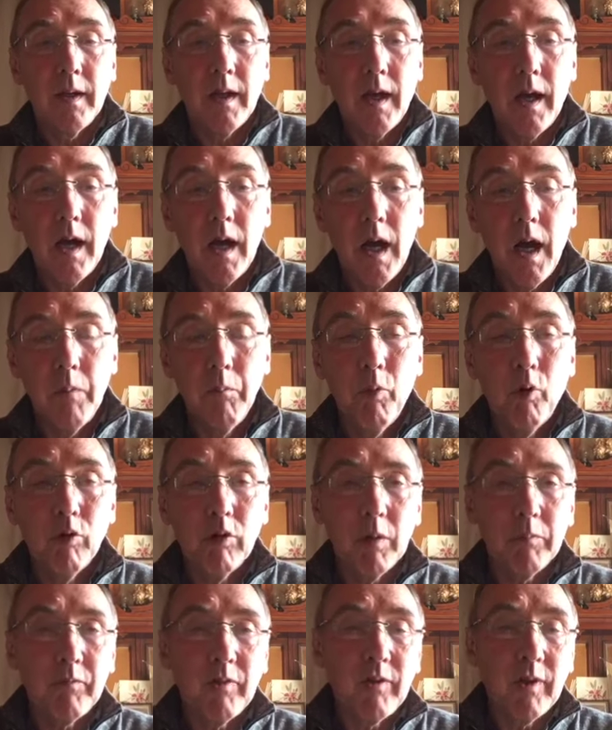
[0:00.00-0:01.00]
uh, a
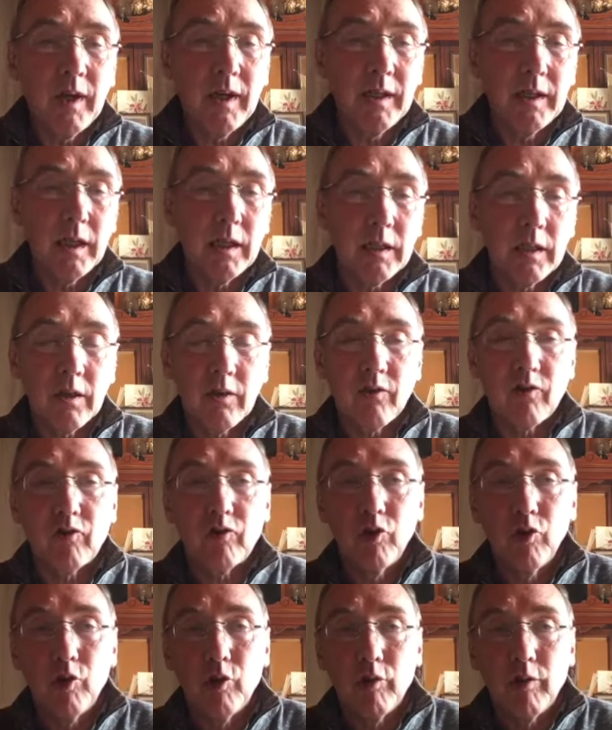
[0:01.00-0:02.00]
more up to date little
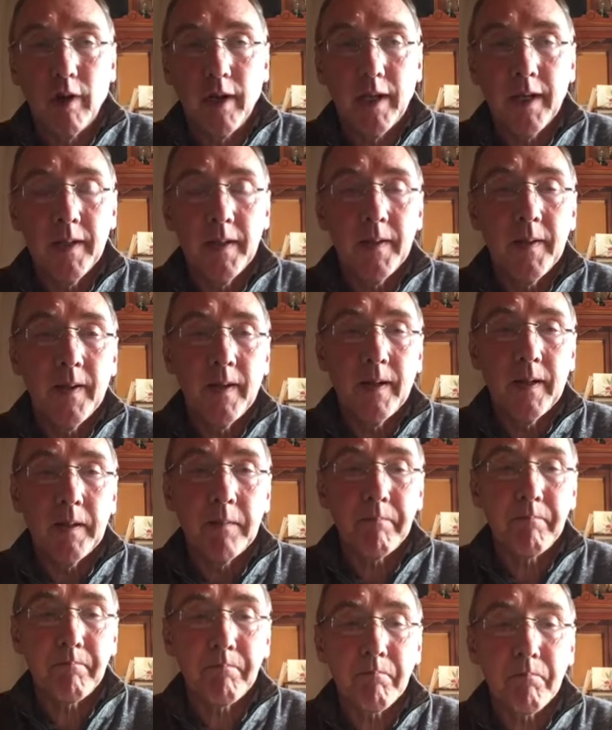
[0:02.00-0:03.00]
story.
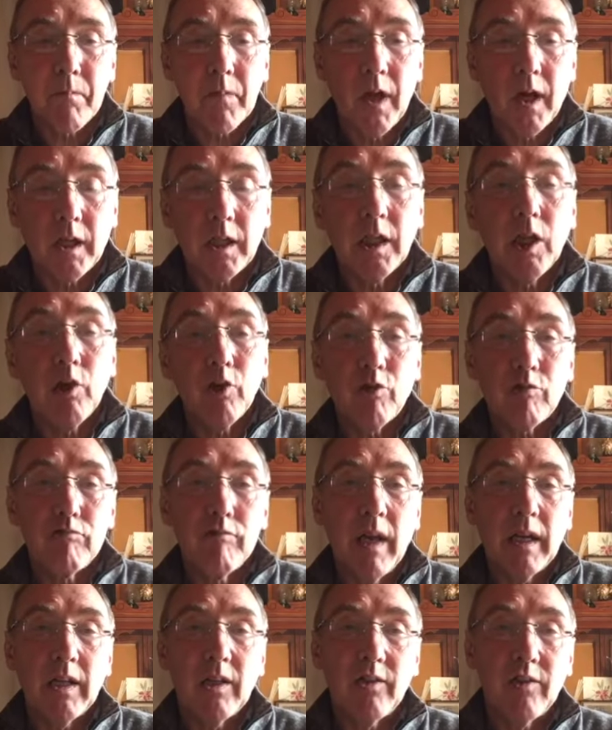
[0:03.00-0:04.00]
Um, a close
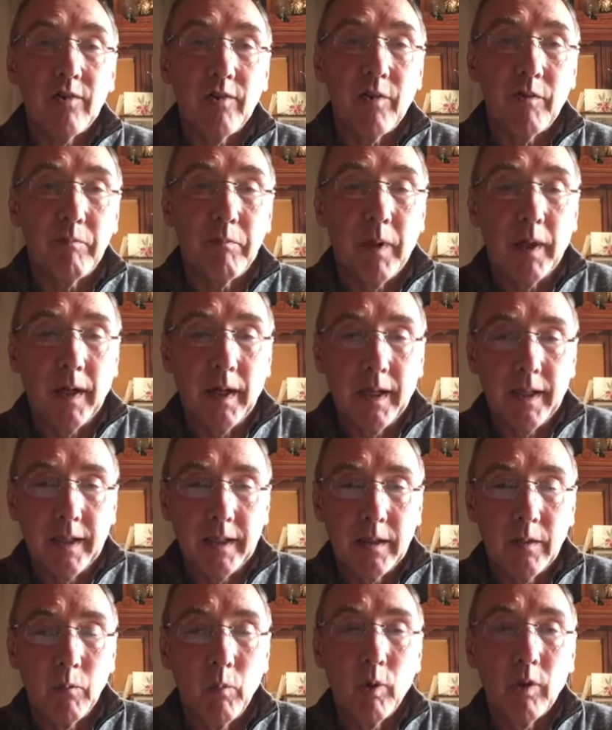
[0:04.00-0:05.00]
relative of
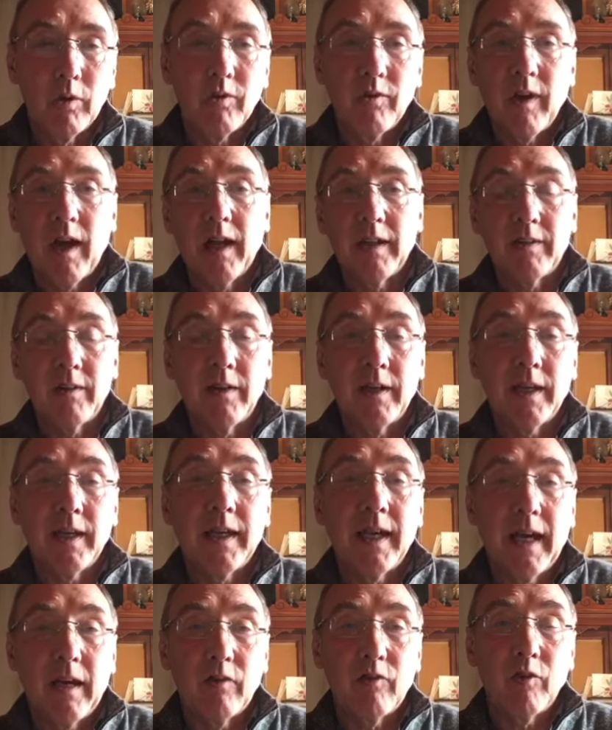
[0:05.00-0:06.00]
mine once had an
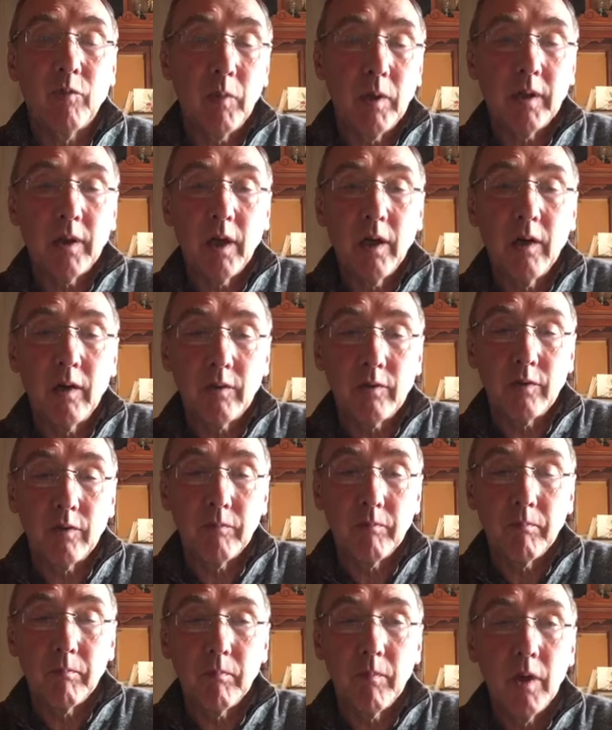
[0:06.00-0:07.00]
encounter with God.
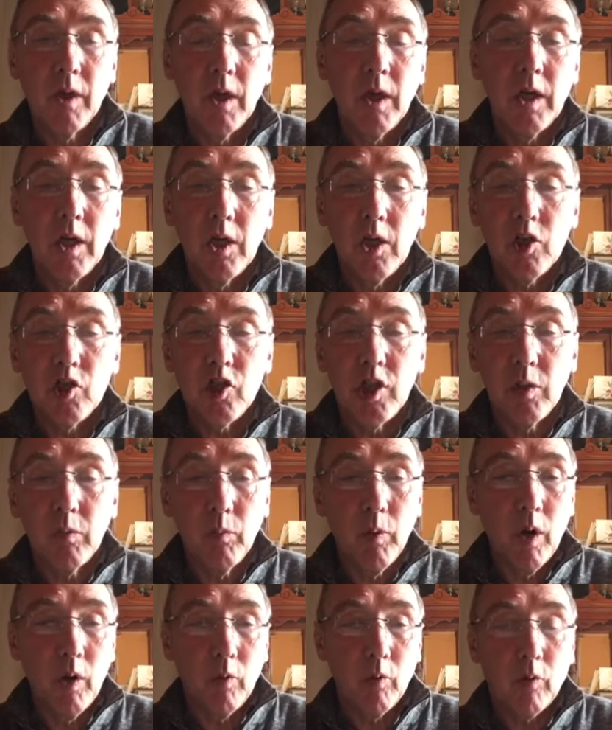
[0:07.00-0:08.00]
She
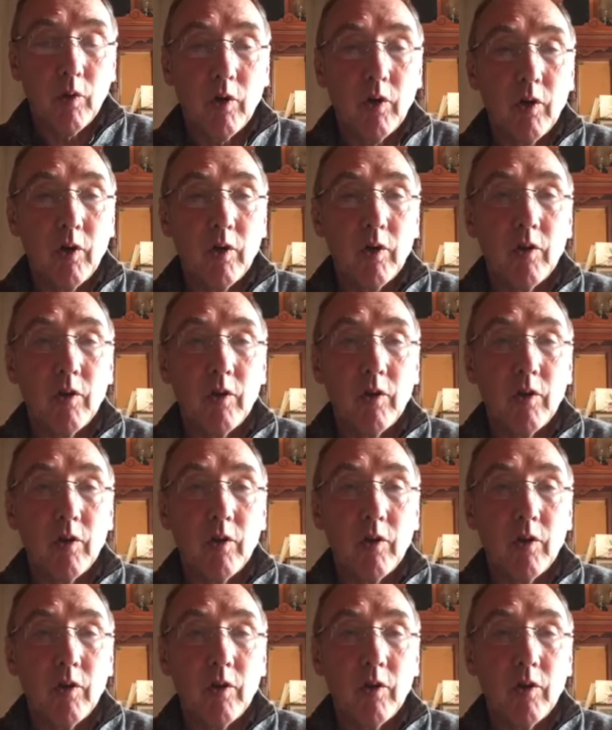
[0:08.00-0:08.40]
woke